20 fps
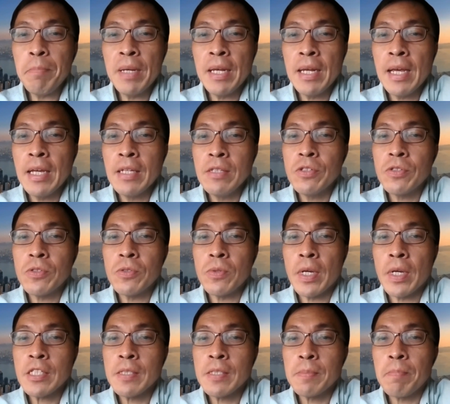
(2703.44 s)
plans to
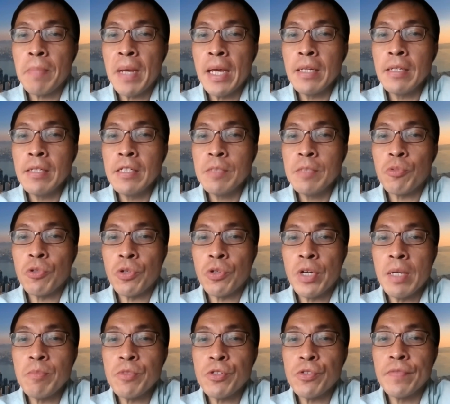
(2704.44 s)
expand these
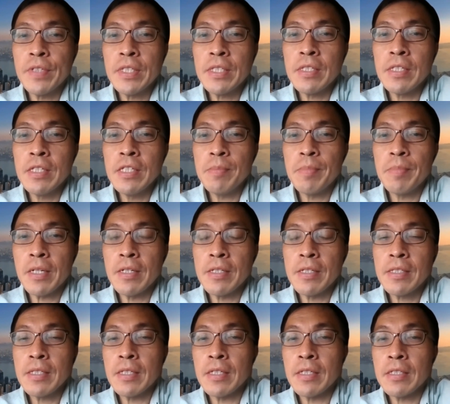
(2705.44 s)
programs overseas?
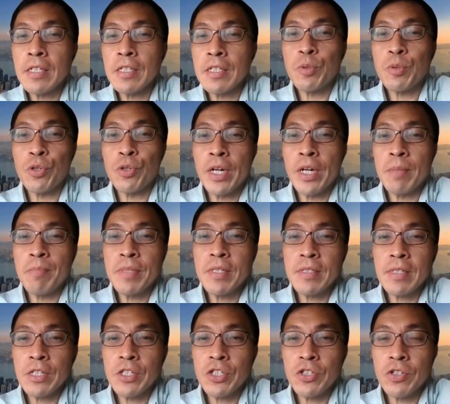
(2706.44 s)
Because
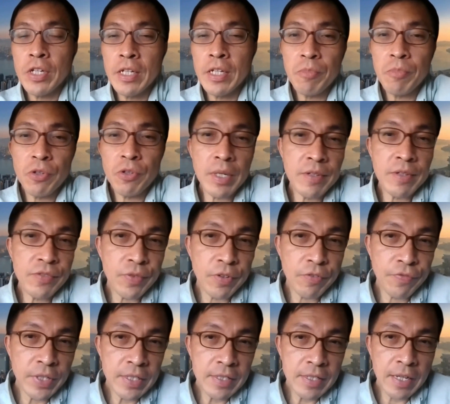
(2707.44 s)
such training programs for
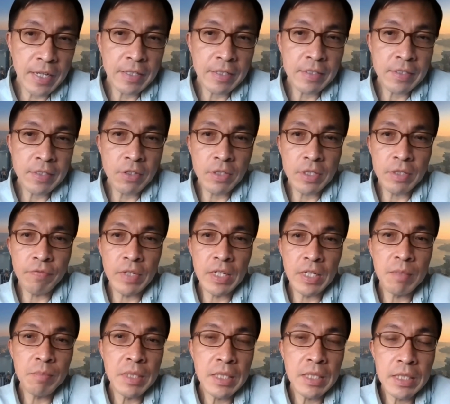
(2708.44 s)
fintech is not
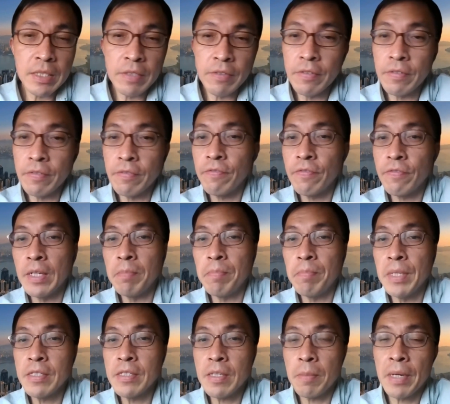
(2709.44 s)
available in
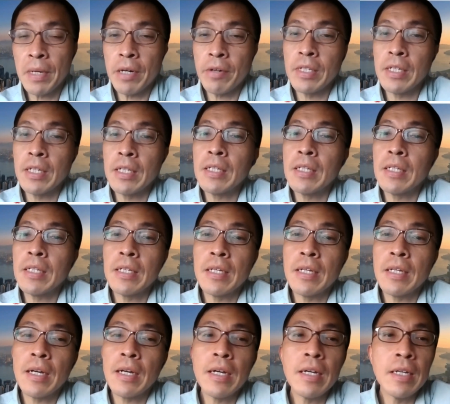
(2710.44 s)
Philippines apparently.
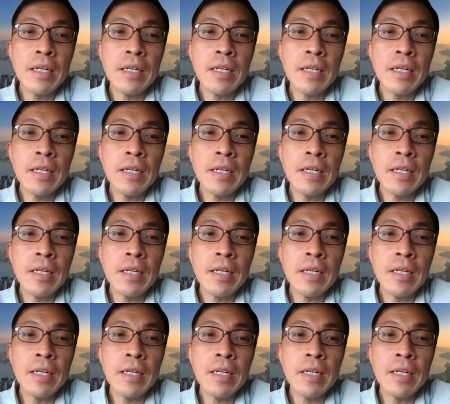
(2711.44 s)
Yeah.